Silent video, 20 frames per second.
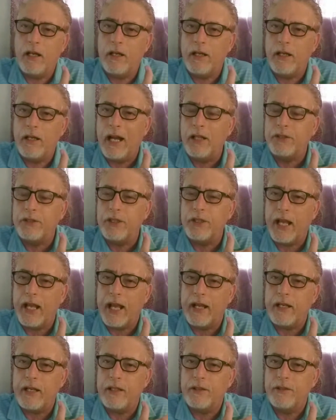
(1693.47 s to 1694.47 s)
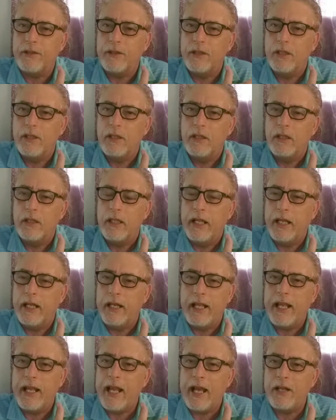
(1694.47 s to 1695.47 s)
Alton had it, and
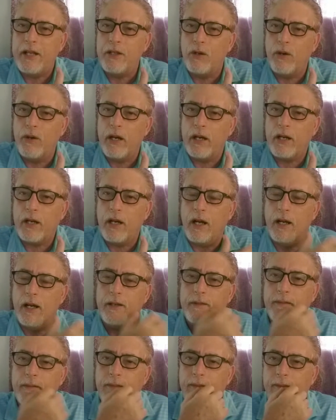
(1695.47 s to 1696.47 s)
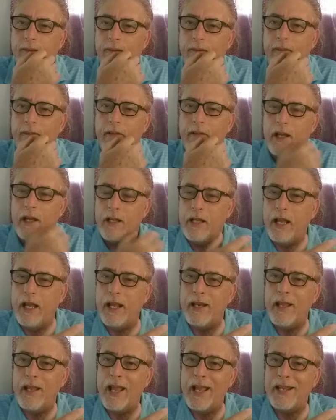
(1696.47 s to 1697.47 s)
he had no aircon. At
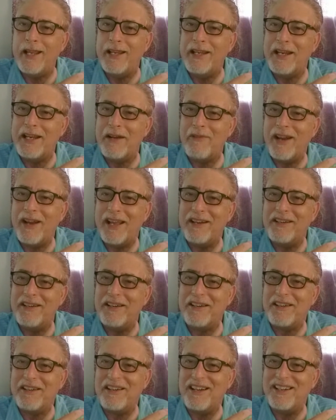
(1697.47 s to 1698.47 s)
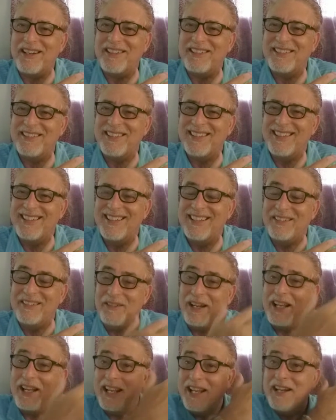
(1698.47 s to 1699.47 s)
88, he never had an aircon.
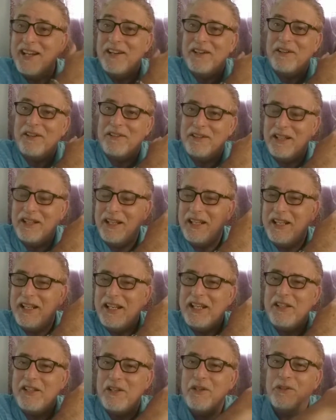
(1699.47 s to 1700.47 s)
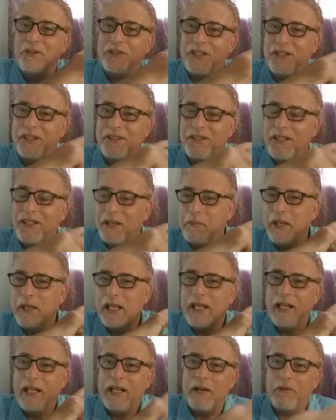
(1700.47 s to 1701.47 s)
Well, here, he didn't use it. I mean,
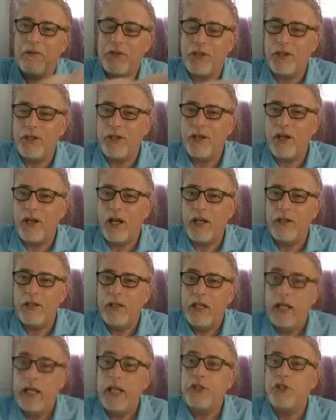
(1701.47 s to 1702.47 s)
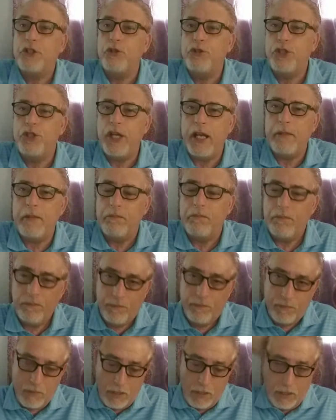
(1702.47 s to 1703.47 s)
he never turned it on. He's too cheap.
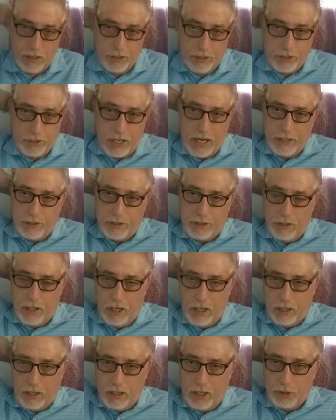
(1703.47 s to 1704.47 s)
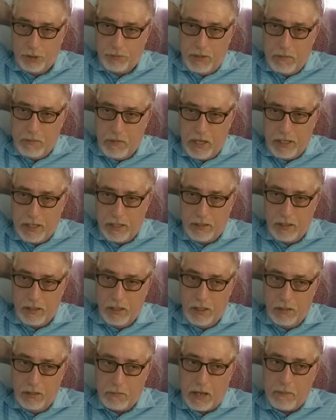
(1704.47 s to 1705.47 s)
He said, I ain't turning it on. It cost me money.
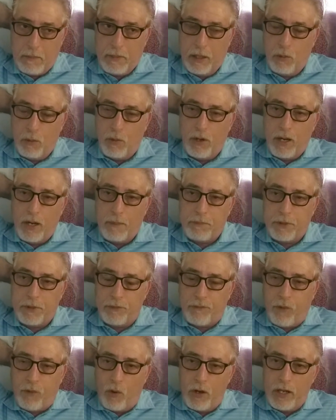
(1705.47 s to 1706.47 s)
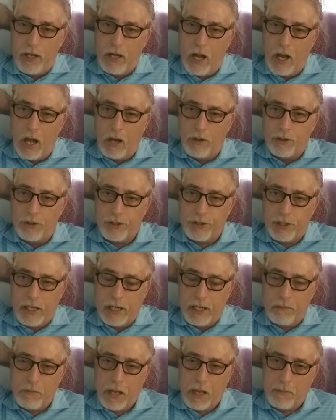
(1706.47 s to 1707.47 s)
My bill went up to $40,
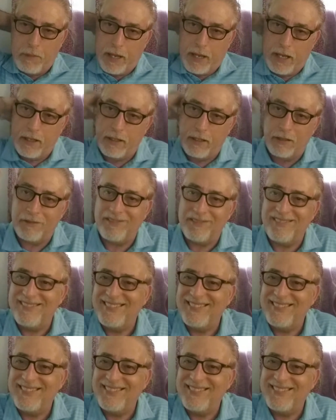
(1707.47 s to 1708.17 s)
and I am not paying it.